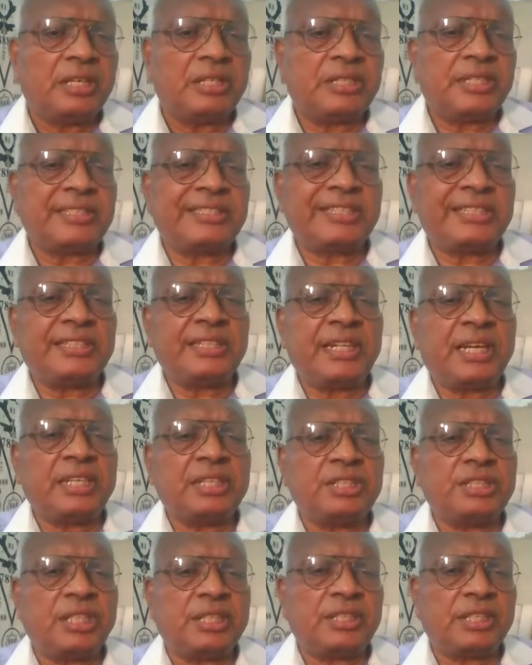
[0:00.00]
This is
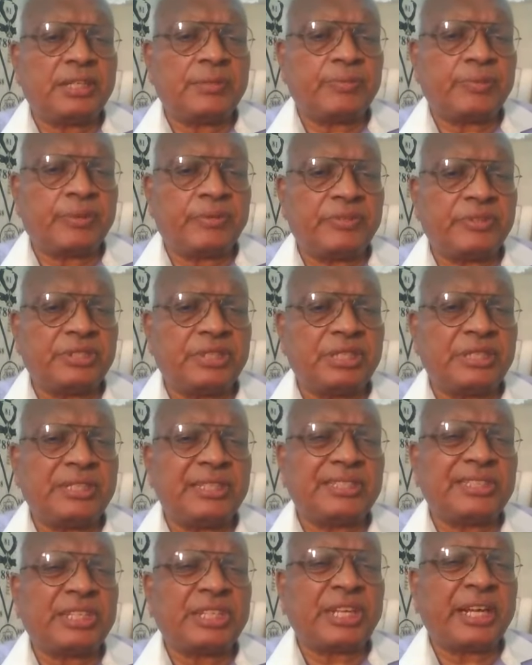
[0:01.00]
not general provision,
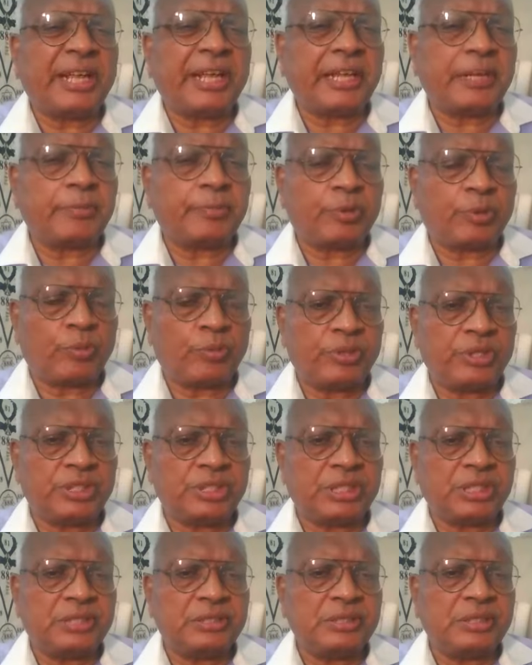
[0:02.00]
this is rare
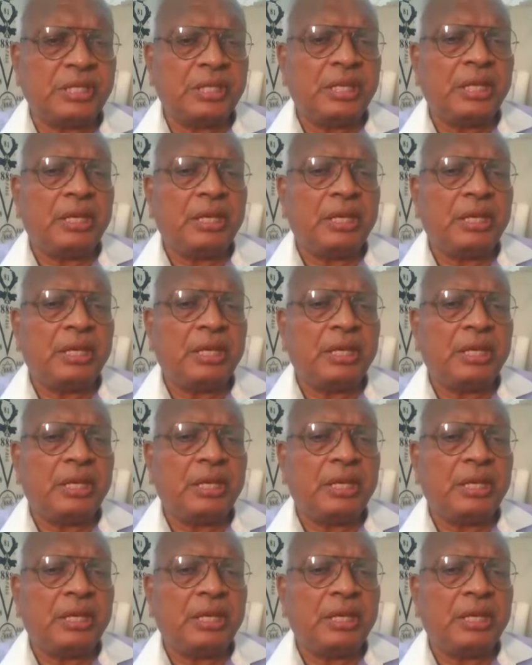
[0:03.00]
provision.